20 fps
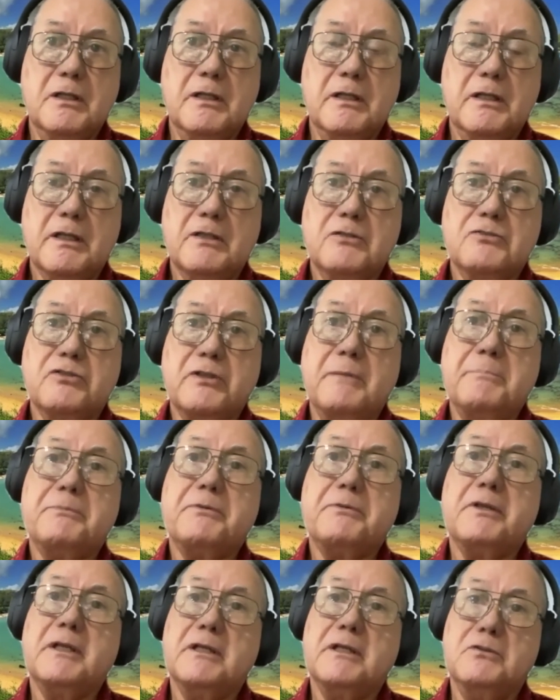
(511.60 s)
except
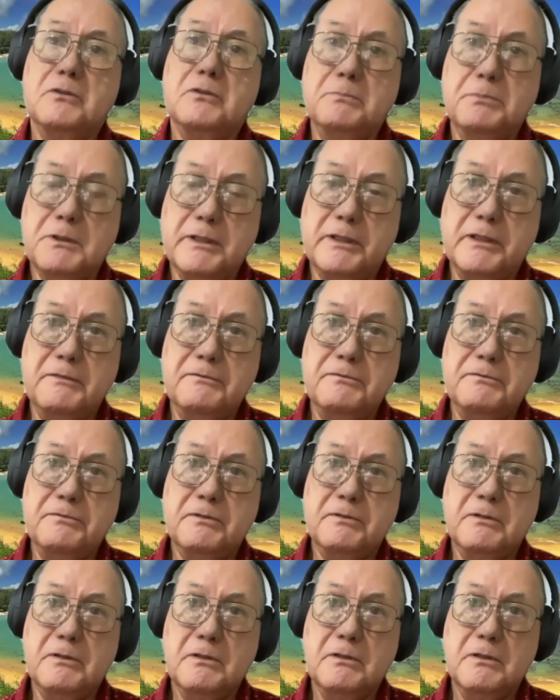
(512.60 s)
that I do believe
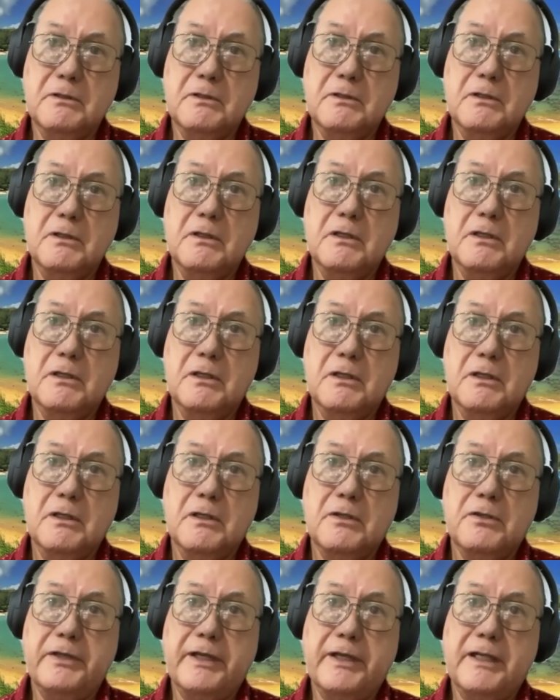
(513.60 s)

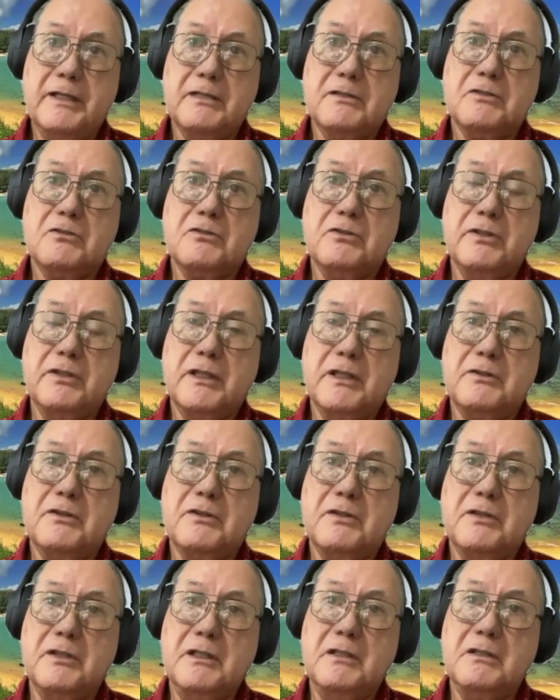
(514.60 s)
that
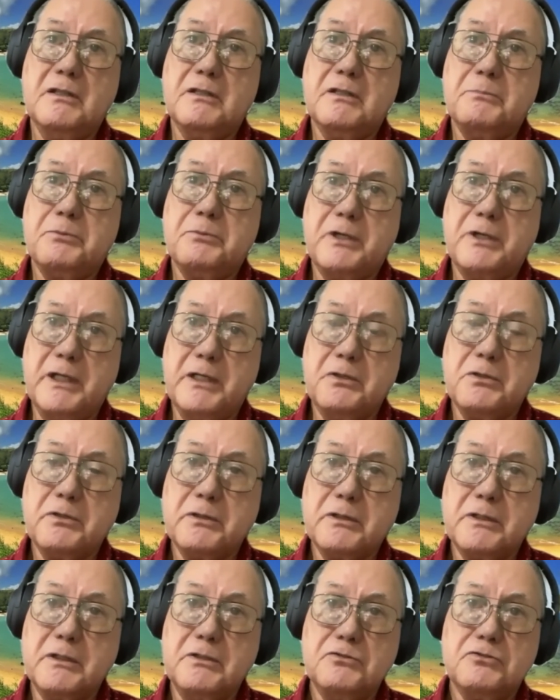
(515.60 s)
the
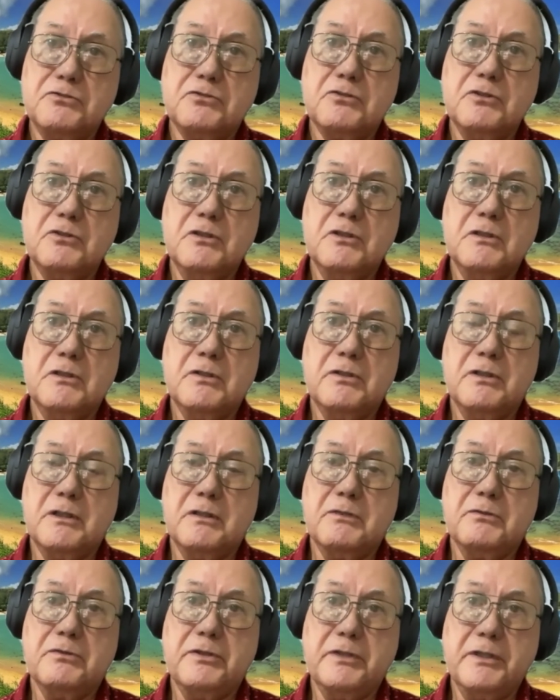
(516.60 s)
priorities that
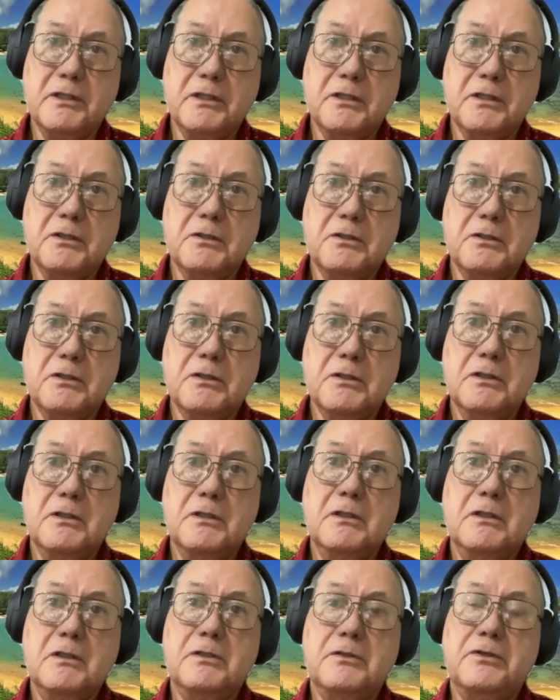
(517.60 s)
are there
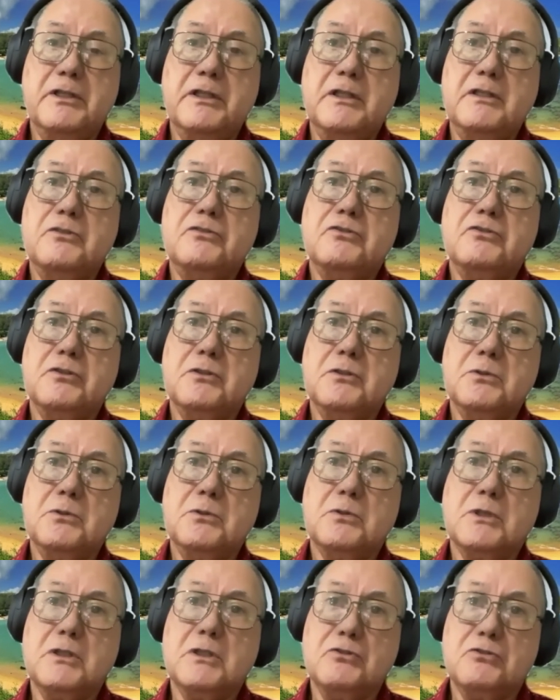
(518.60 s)
need
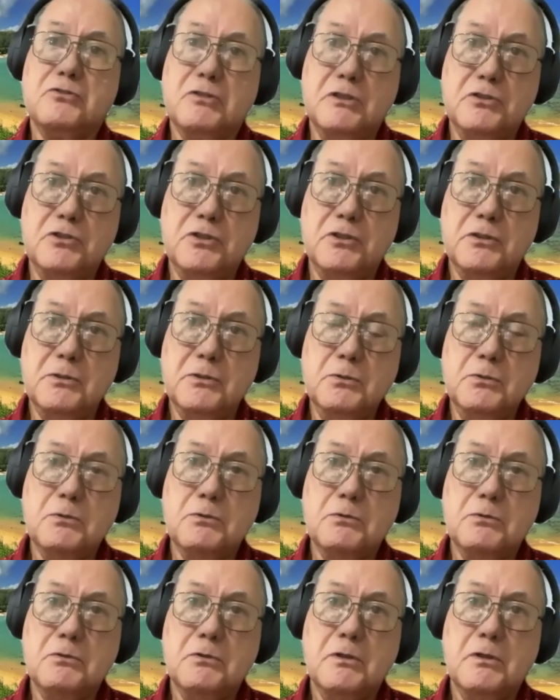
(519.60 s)
to continue,
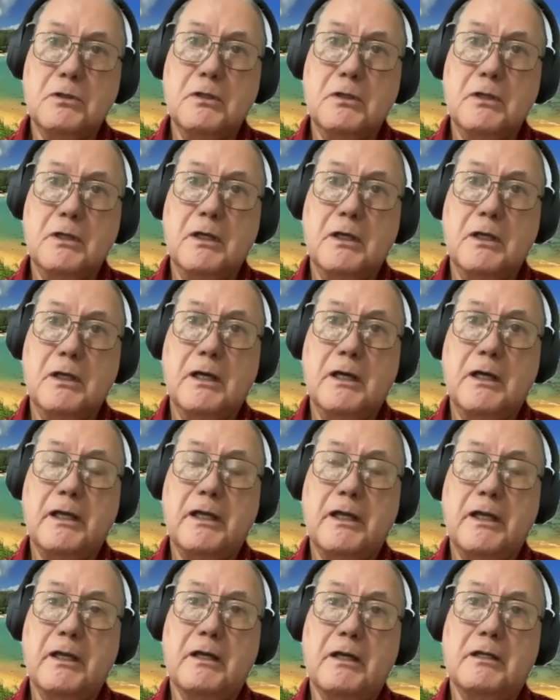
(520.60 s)

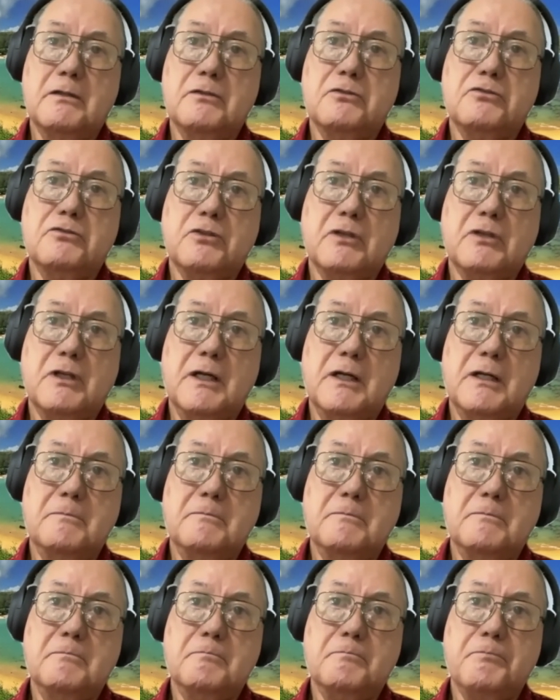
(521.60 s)
and
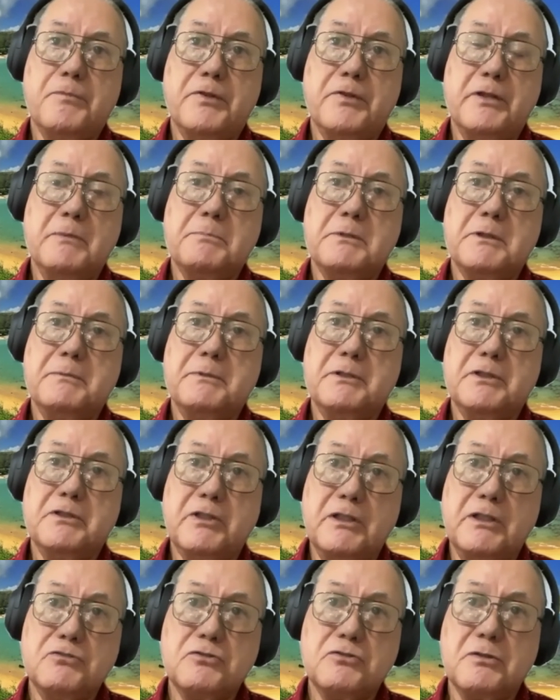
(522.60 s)
the
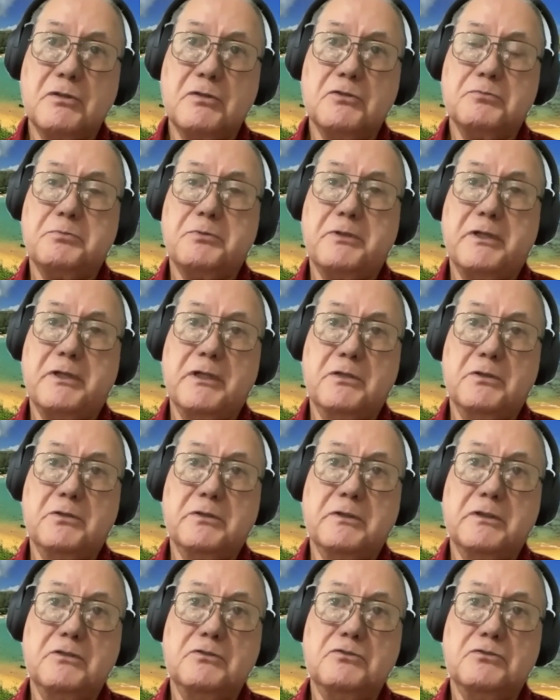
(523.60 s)
implementation of those
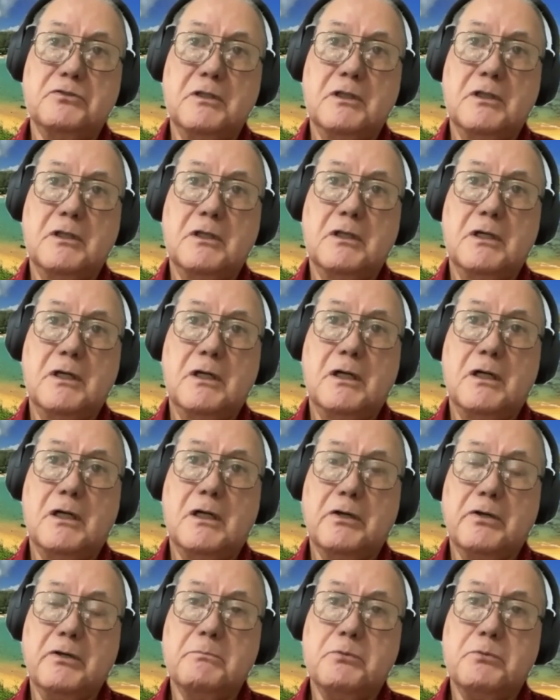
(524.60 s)
priorities
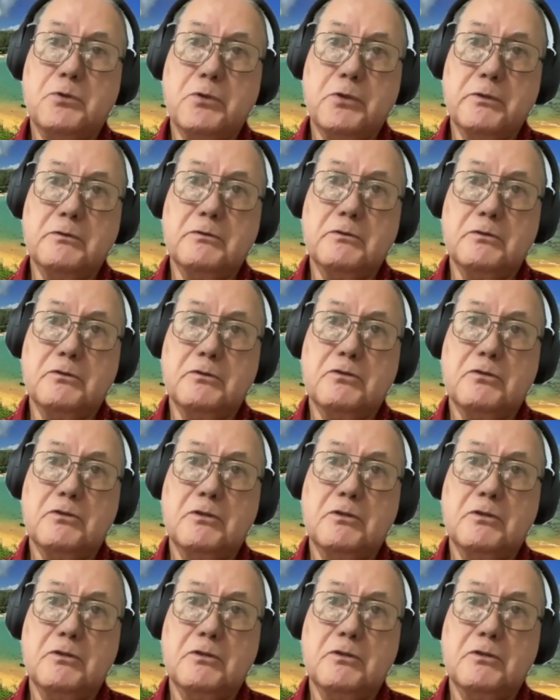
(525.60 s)
are important